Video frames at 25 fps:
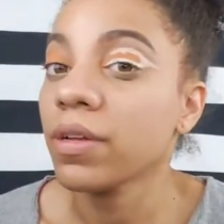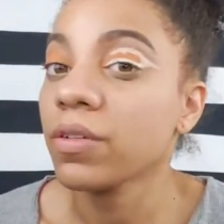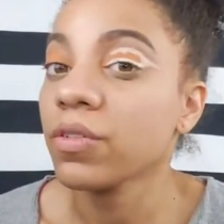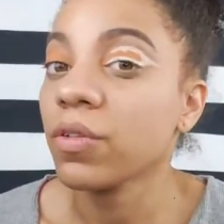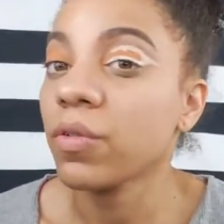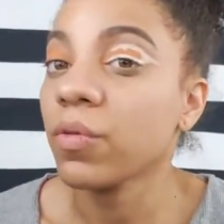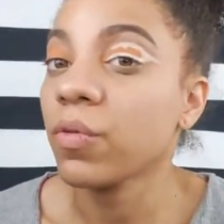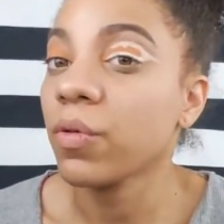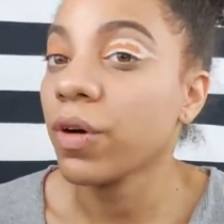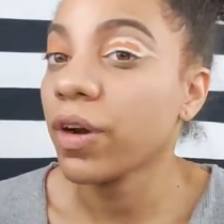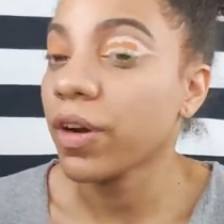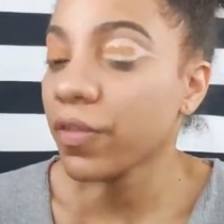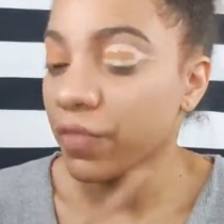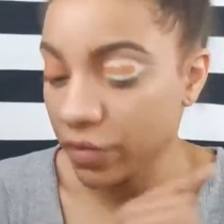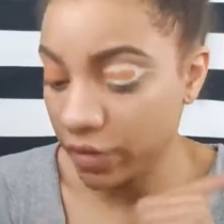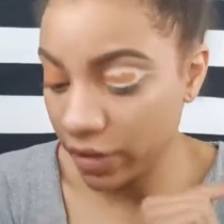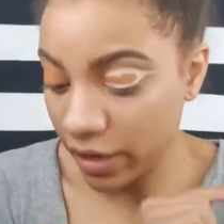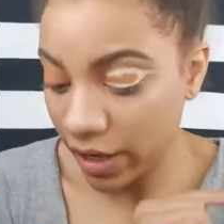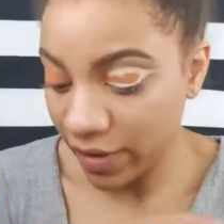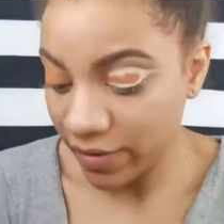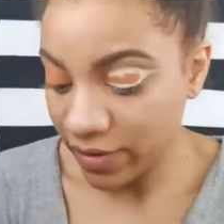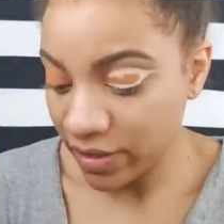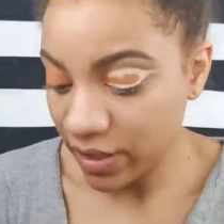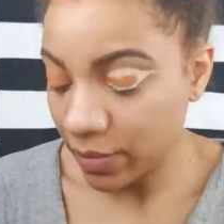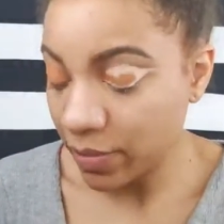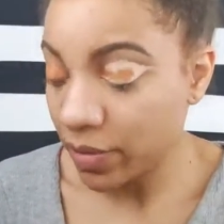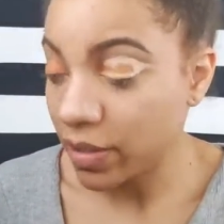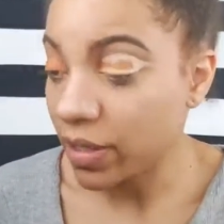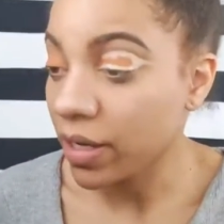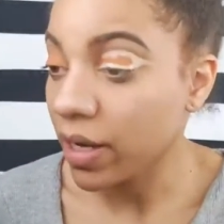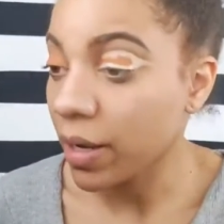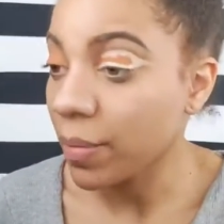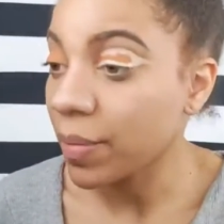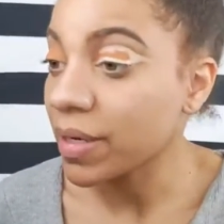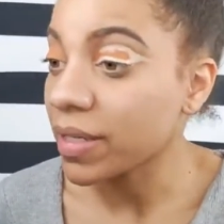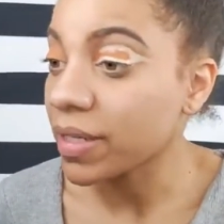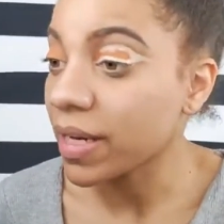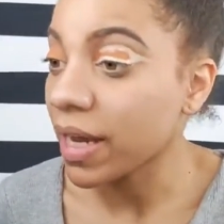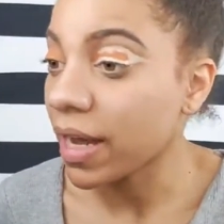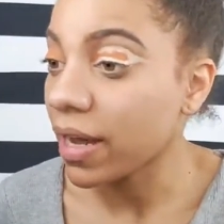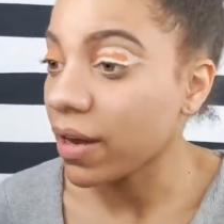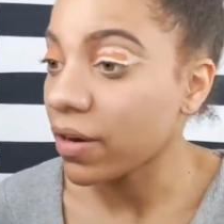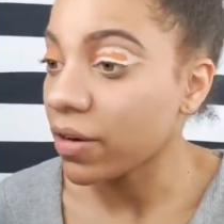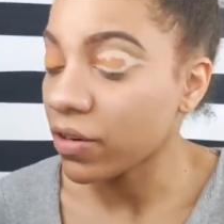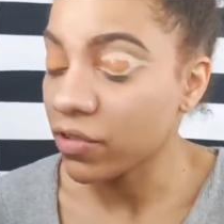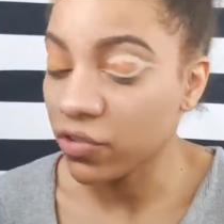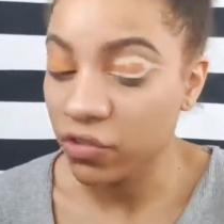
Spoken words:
Don't worry if you have something coming down,